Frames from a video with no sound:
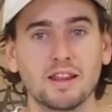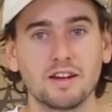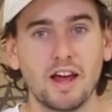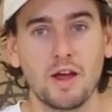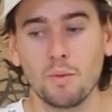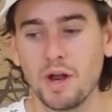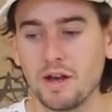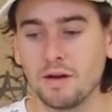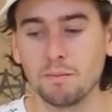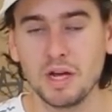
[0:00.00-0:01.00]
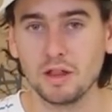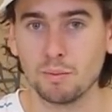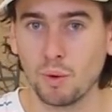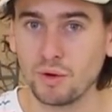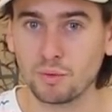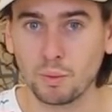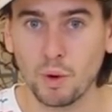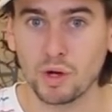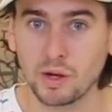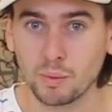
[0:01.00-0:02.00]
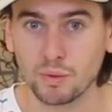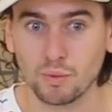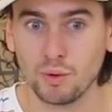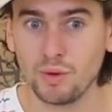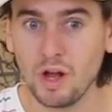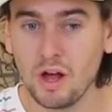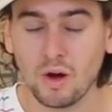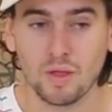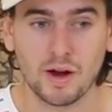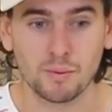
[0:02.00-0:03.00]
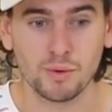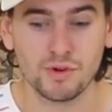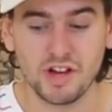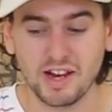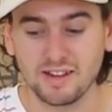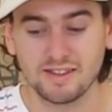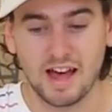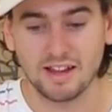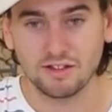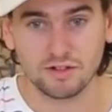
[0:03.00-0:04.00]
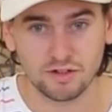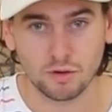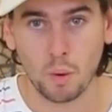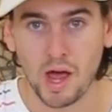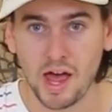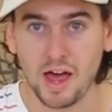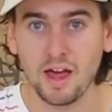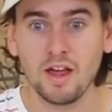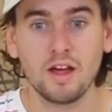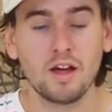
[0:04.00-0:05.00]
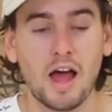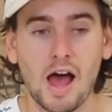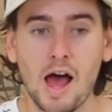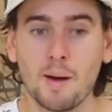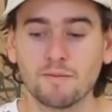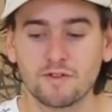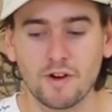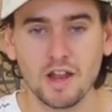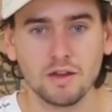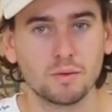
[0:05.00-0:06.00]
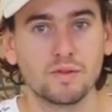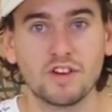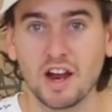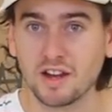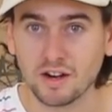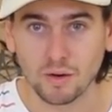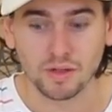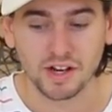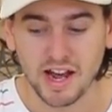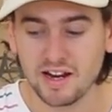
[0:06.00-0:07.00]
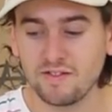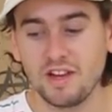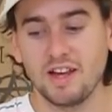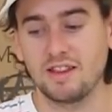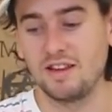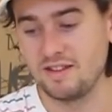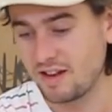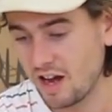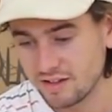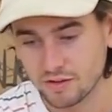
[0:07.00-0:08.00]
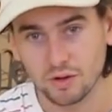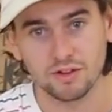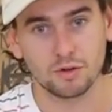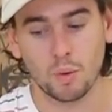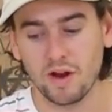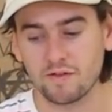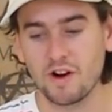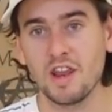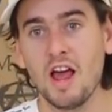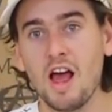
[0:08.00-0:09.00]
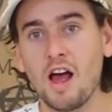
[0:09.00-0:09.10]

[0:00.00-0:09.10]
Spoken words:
in the day when me and the boys were working with Root on that Root deck, is that square front. We've done it on the native deck. These guys have got the square front.